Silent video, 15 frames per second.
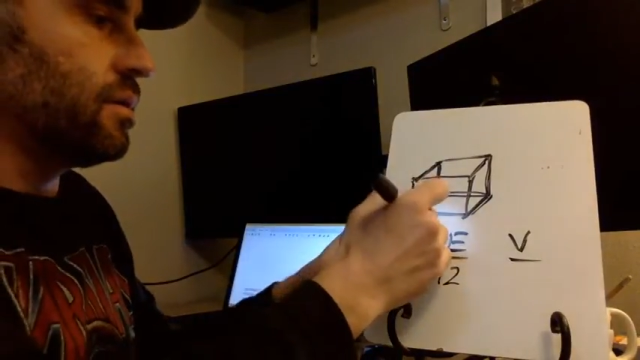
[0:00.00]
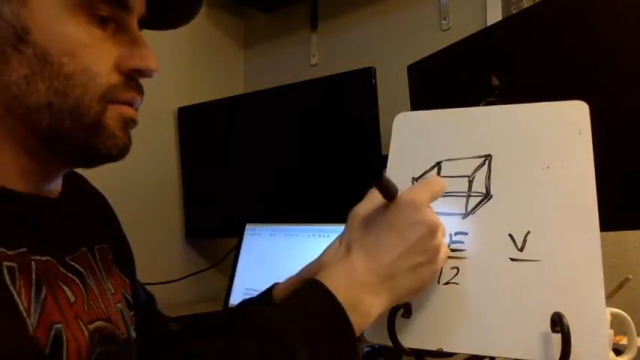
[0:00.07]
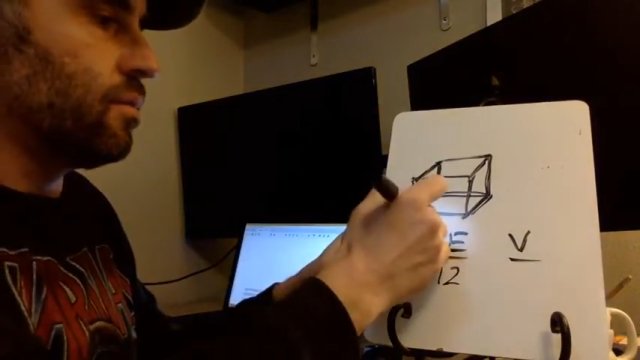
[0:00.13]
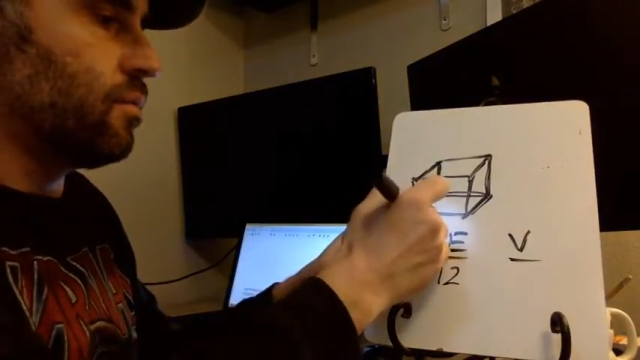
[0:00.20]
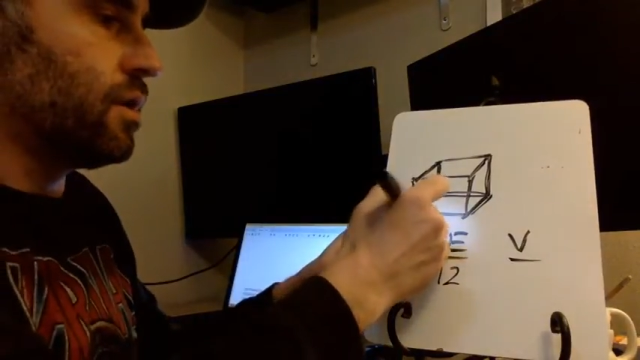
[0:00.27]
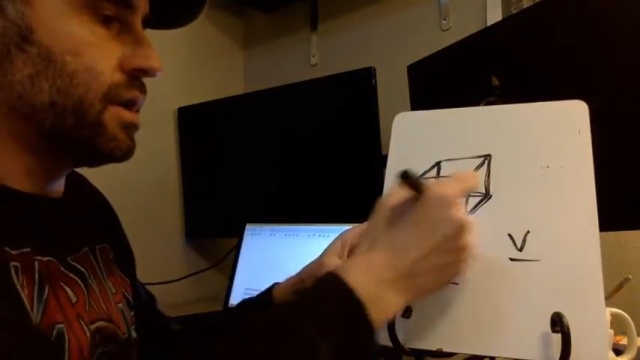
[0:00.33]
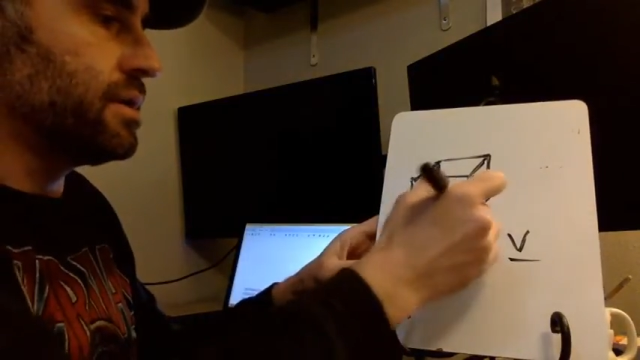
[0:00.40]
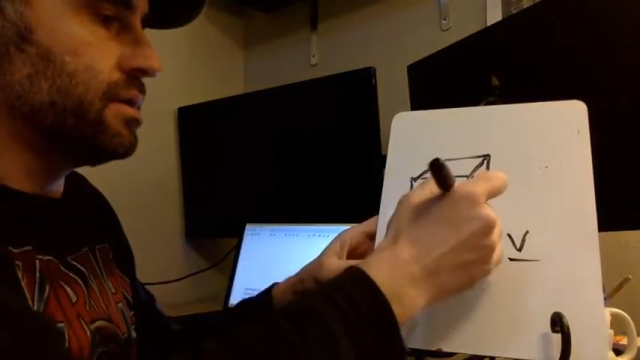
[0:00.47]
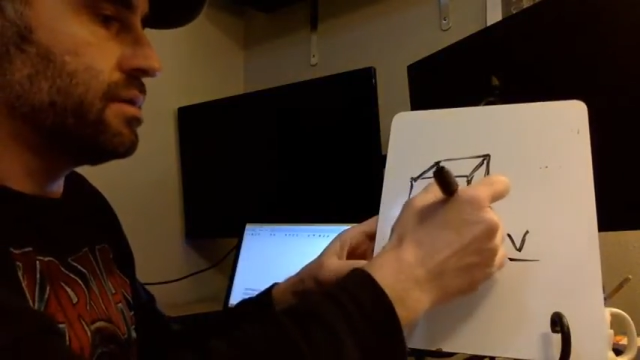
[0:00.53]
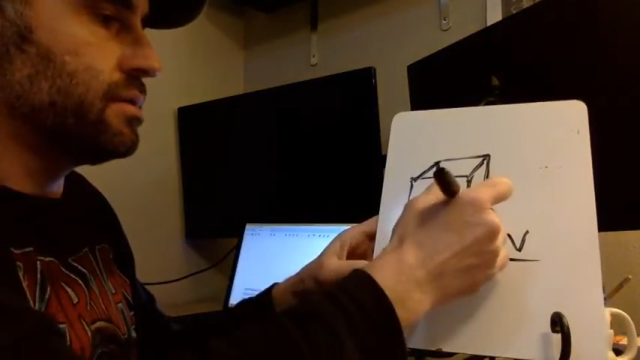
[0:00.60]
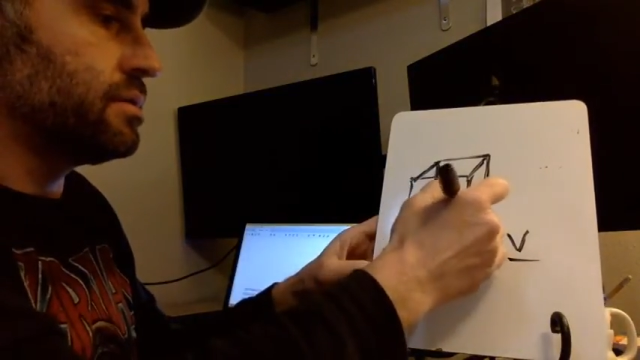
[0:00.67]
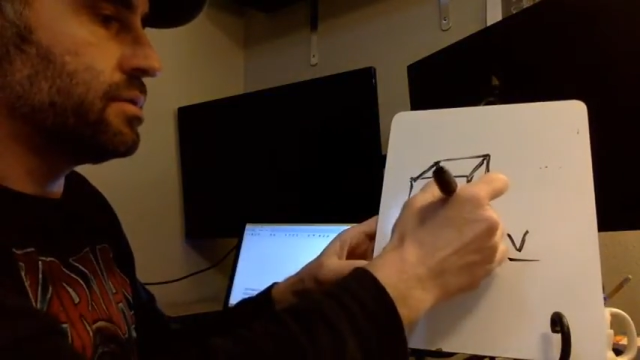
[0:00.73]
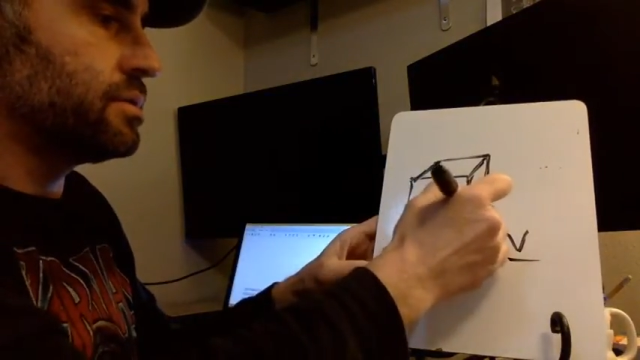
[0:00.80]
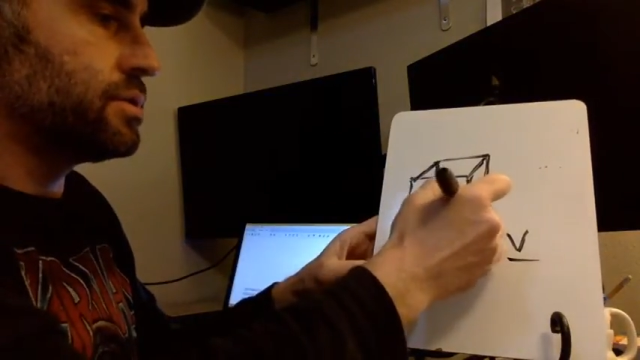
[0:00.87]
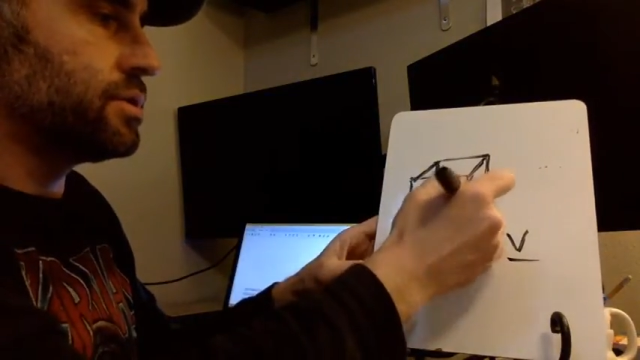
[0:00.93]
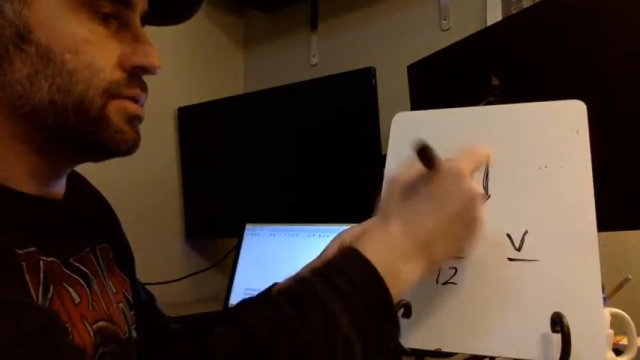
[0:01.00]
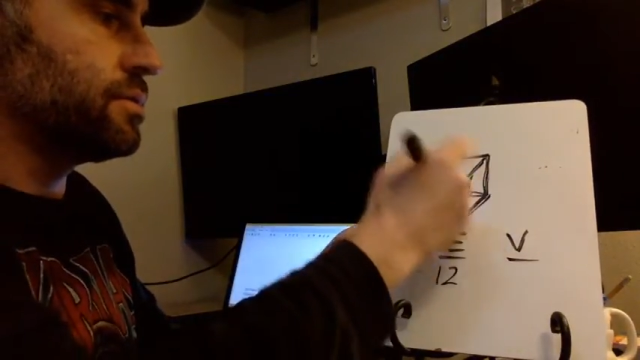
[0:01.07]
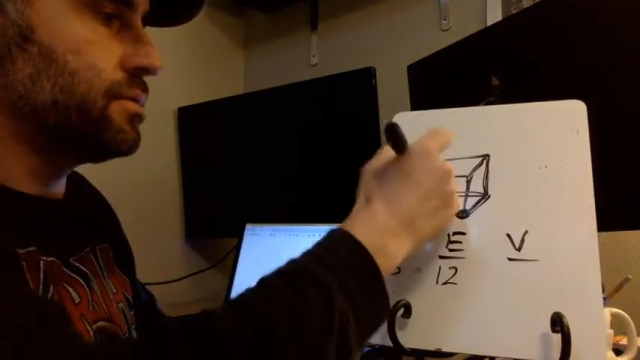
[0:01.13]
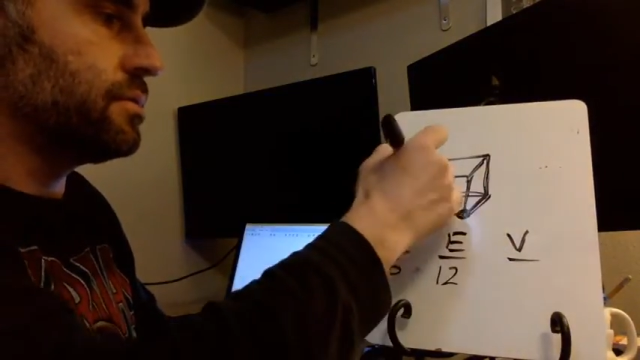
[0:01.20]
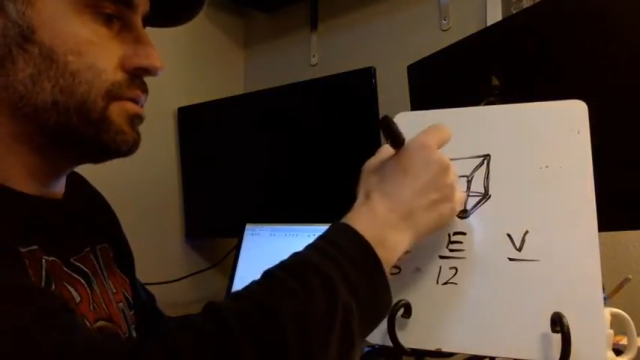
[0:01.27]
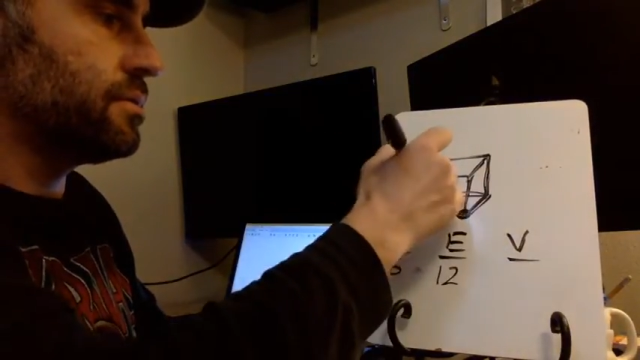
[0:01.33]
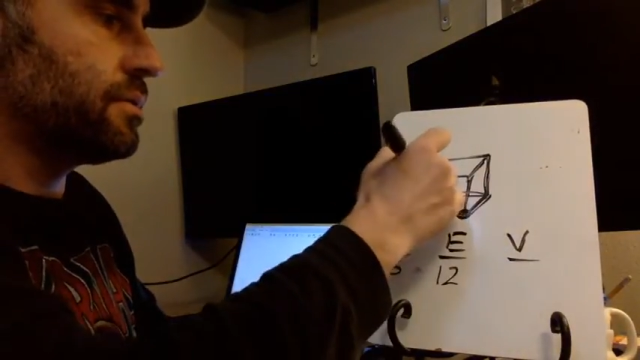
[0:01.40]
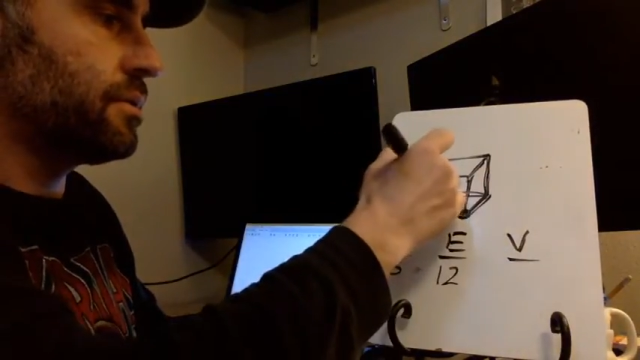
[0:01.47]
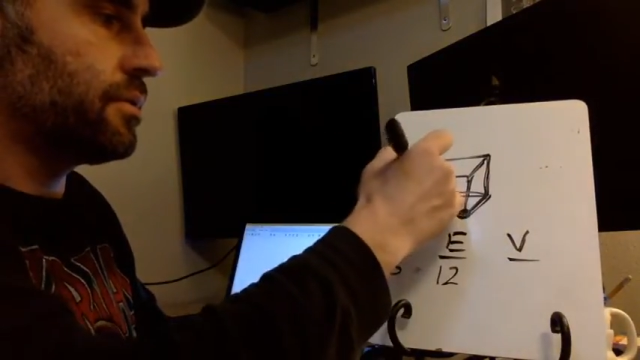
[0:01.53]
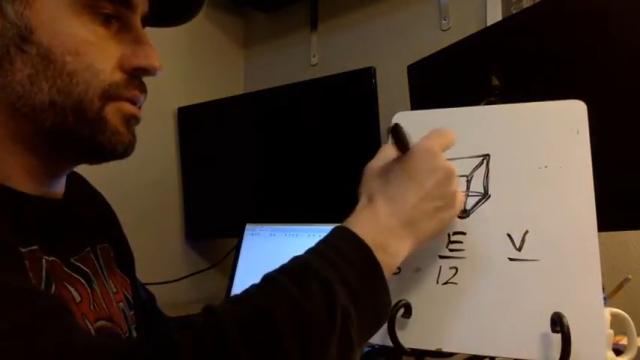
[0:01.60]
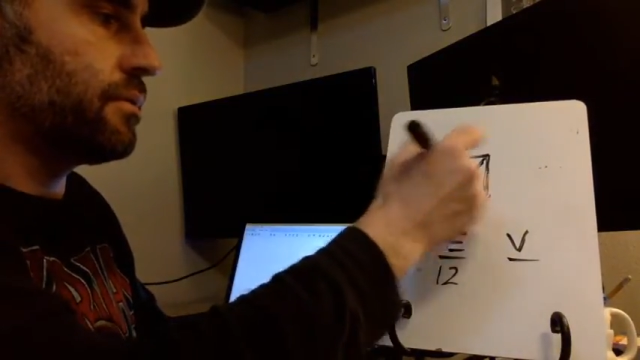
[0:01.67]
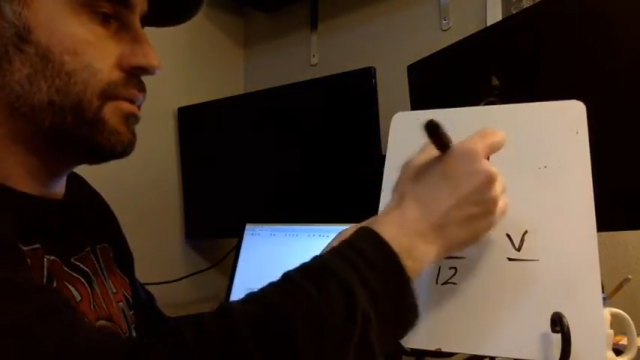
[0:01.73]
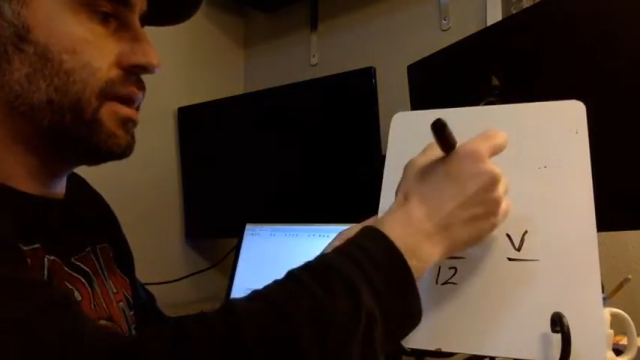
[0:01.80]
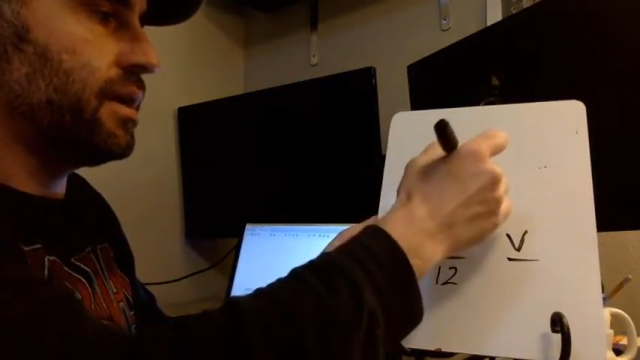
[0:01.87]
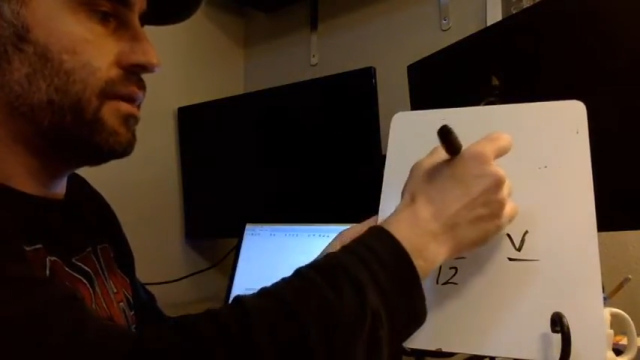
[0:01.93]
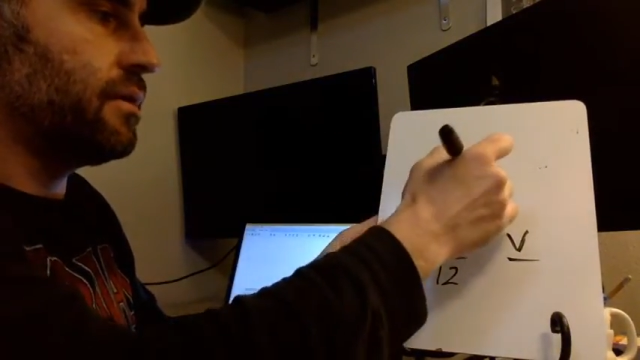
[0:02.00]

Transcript: 1, 2, 3,